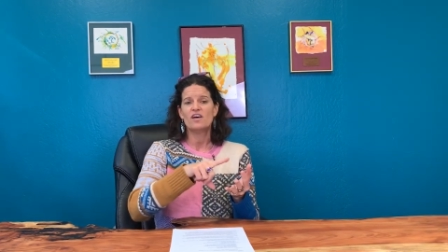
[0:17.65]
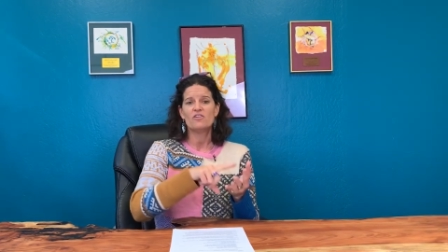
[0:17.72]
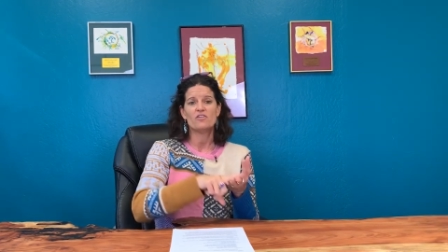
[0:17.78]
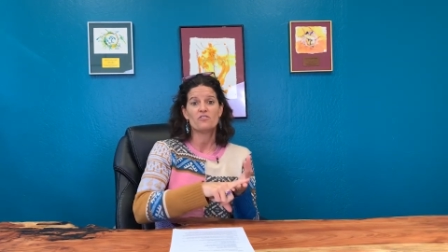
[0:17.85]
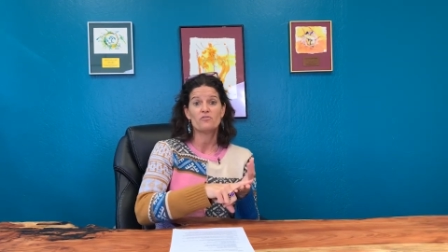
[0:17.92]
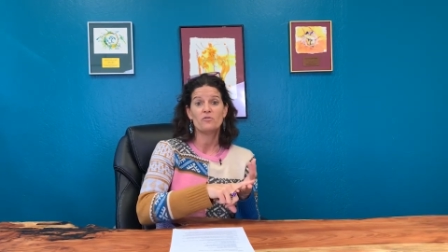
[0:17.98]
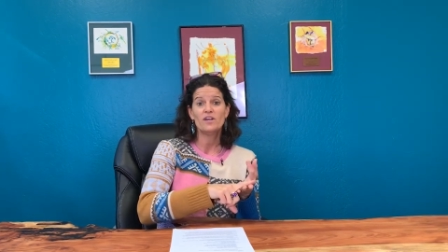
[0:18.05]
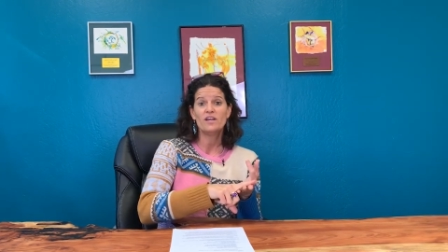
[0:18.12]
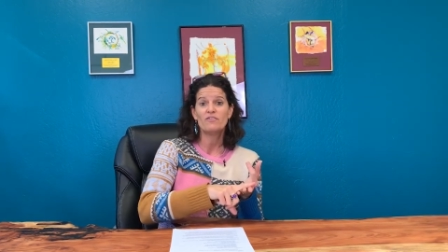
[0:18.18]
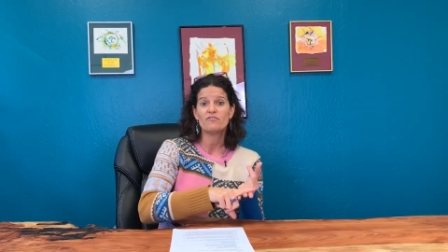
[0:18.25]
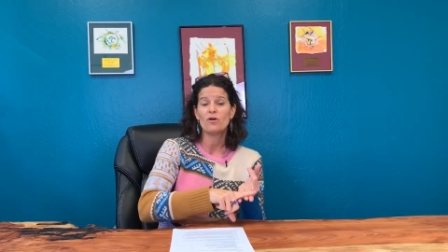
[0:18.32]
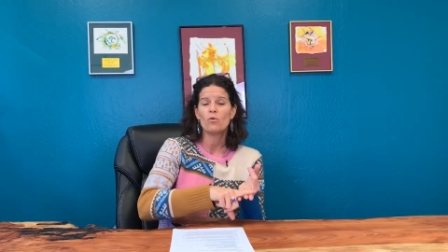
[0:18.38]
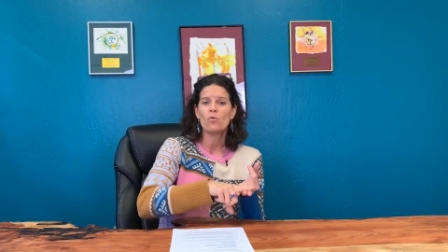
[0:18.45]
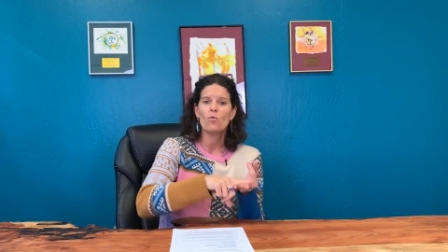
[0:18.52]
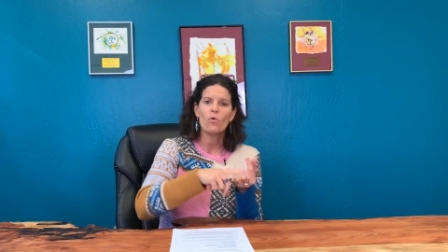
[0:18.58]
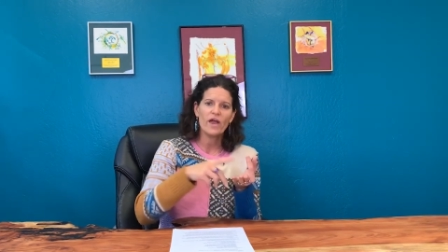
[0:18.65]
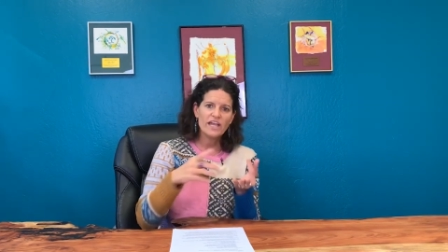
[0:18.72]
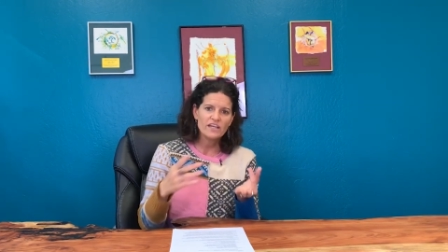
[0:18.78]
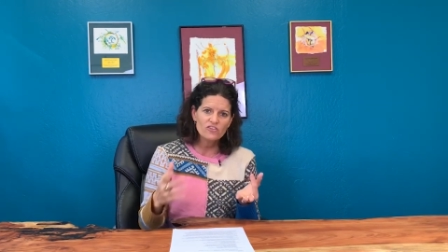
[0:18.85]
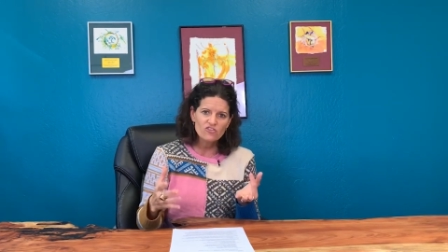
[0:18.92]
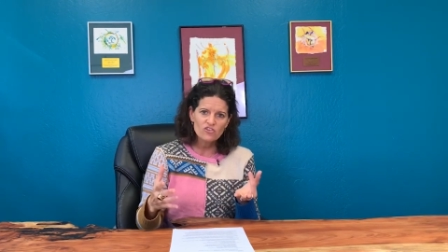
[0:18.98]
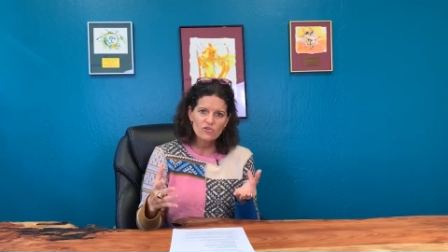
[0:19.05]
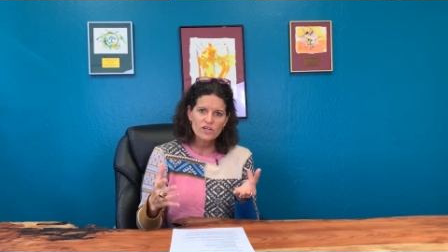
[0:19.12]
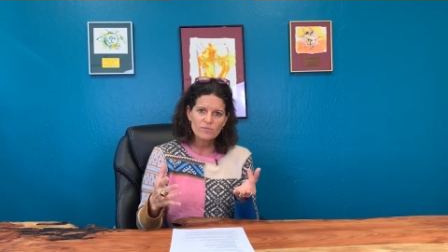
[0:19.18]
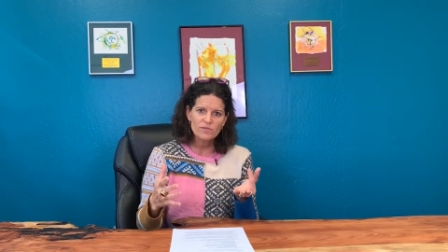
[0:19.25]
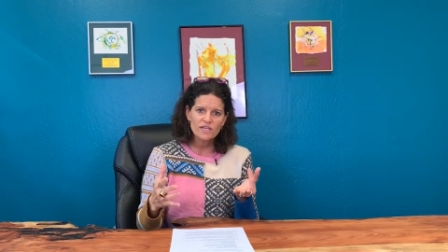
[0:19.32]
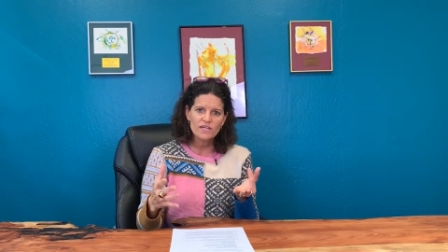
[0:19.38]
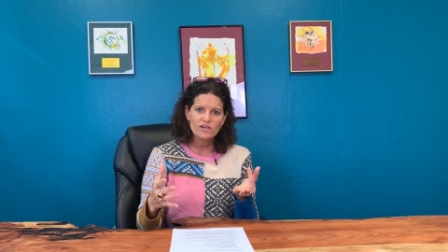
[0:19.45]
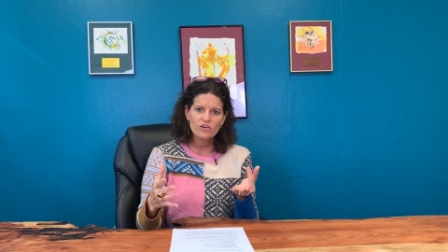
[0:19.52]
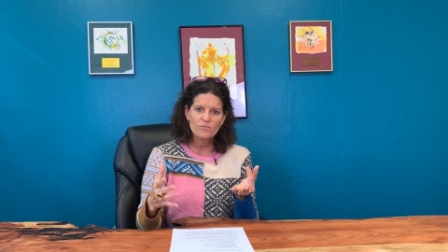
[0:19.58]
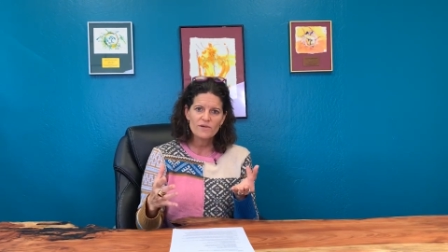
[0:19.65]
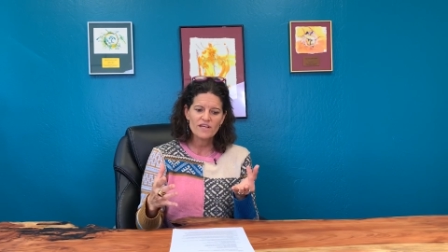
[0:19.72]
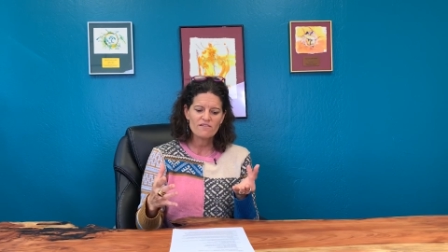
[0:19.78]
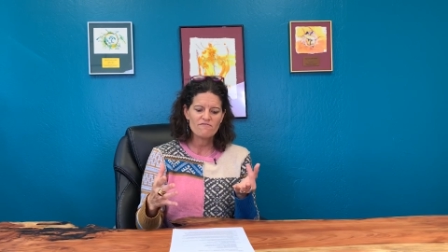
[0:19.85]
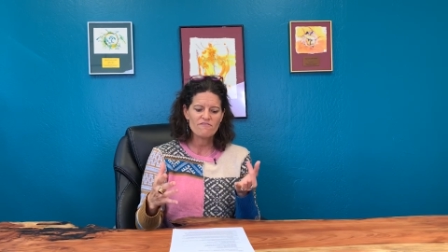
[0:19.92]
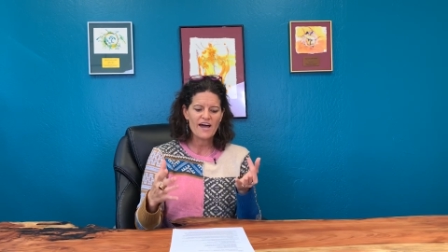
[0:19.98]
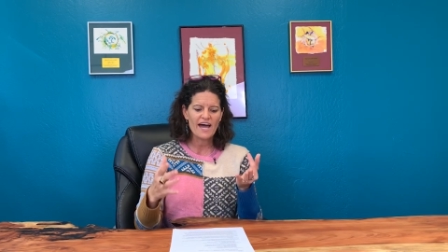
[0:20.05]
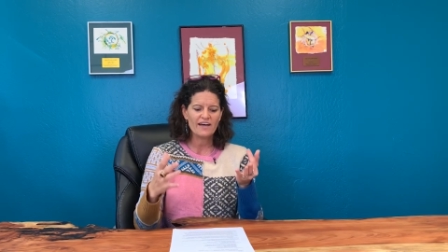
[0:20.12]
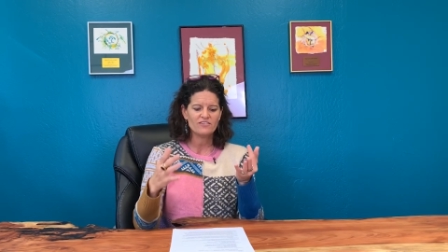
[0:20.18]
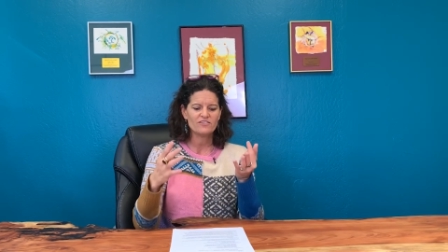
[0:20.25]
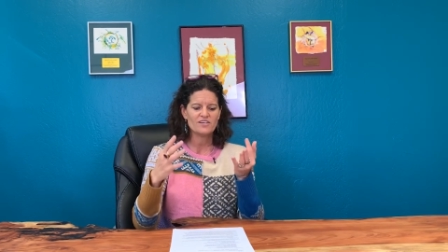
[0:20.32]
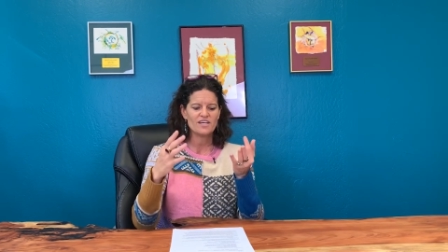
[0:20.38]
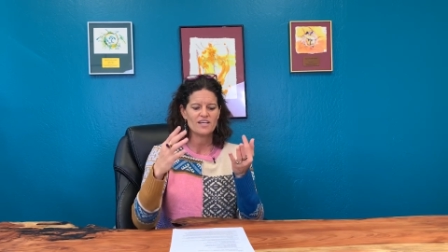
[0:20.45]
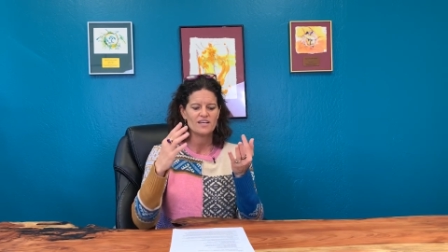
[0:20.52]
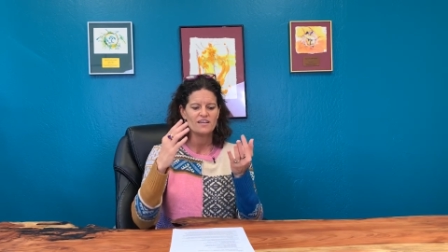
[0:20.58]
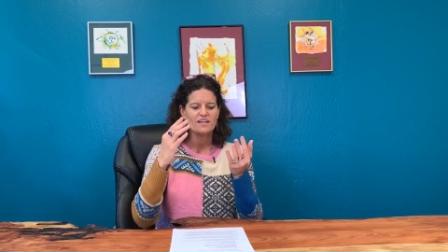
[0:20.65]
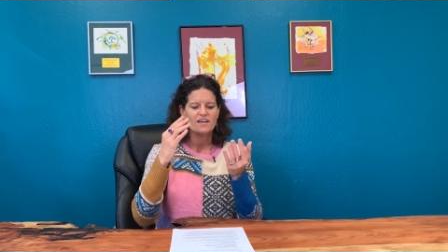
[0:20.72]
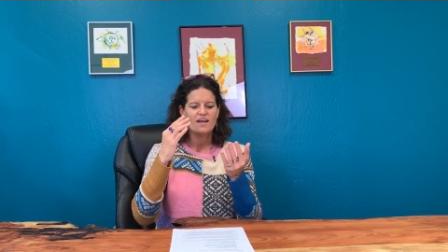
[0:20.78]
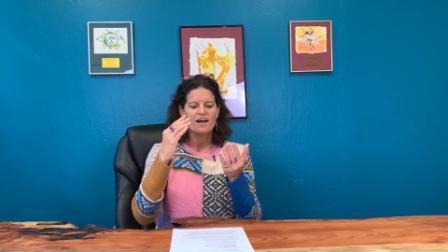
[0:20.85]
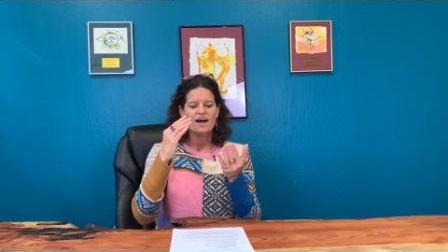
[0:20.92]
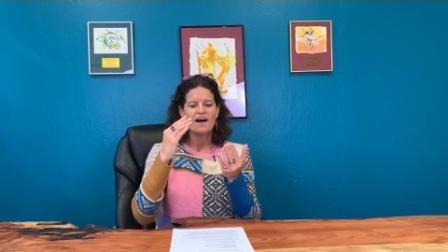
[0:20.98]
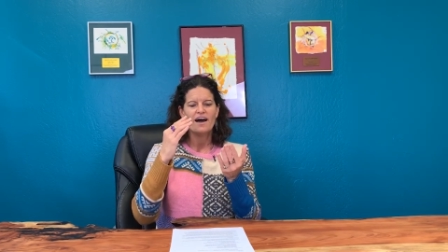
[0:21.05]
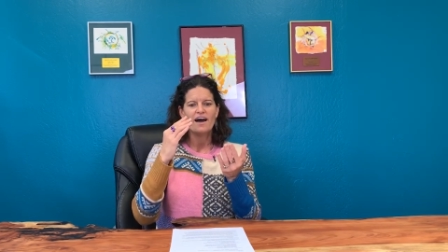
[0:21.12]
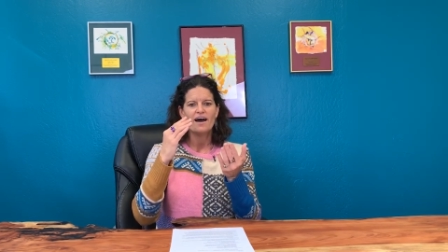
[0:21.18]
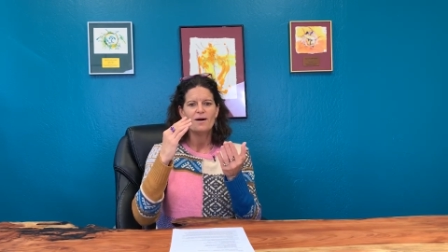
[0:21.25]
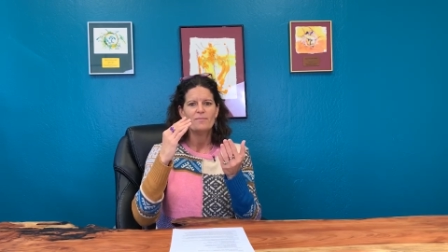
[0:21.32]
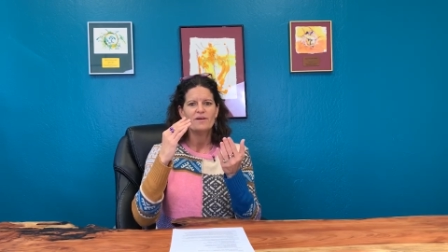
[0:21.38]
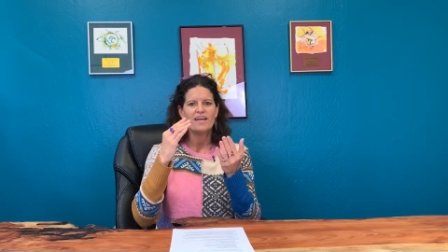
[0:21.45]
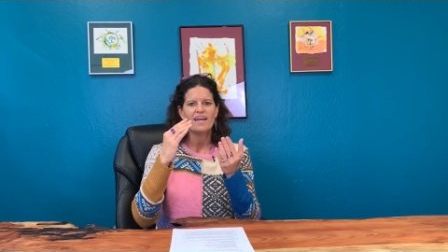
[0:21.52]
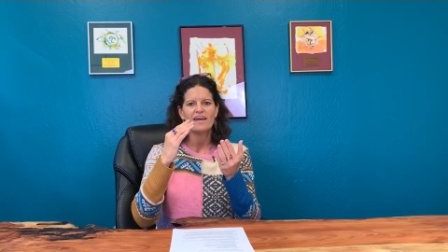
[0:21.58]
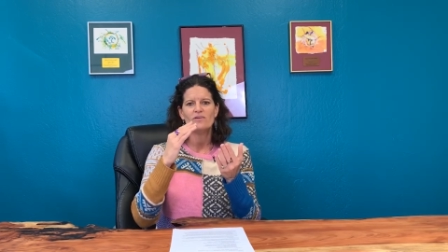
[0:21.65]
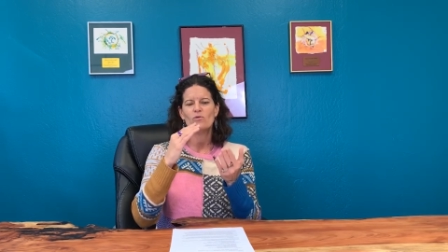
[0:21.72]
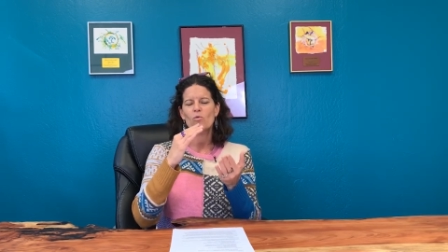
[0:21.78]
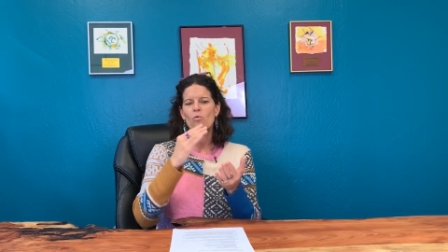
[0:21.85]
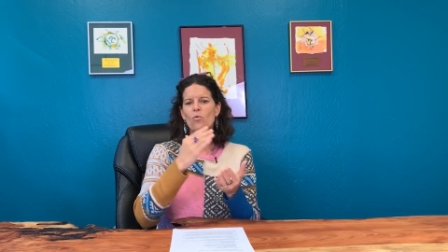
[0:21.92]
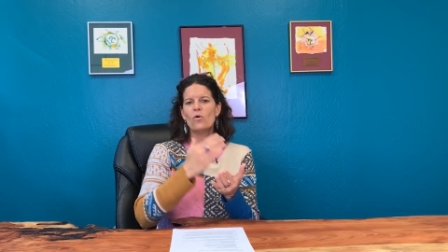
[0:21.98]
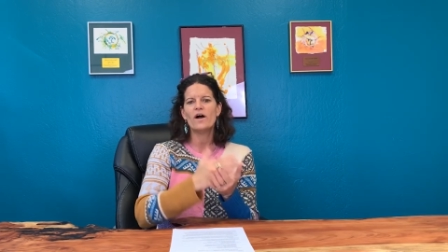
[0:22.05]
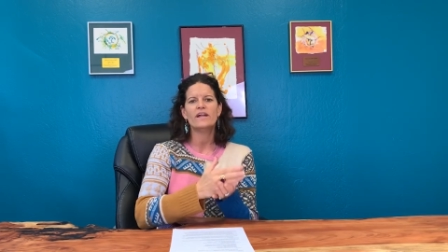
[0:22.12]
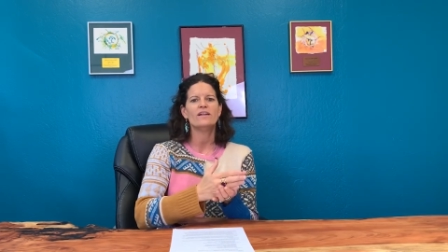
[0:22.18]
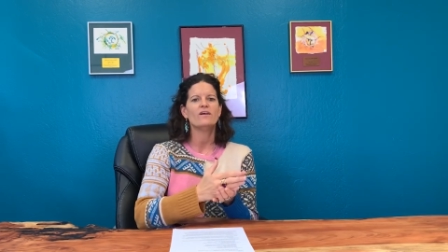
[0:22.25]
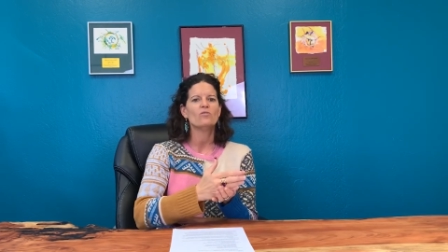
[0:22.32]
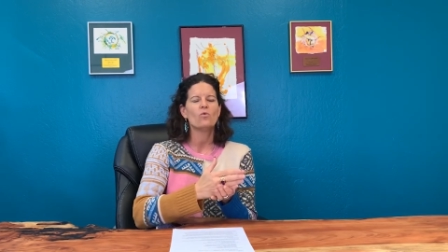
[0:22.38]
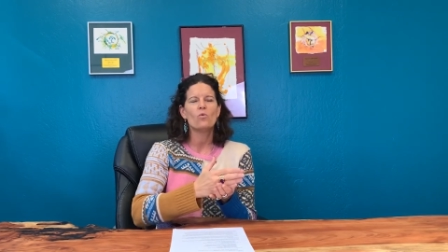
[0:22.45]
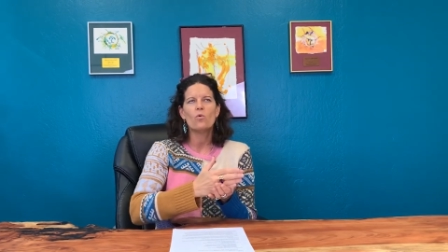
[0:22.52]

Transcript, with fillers: the three different ways you can be intermittent fasting, um, and what,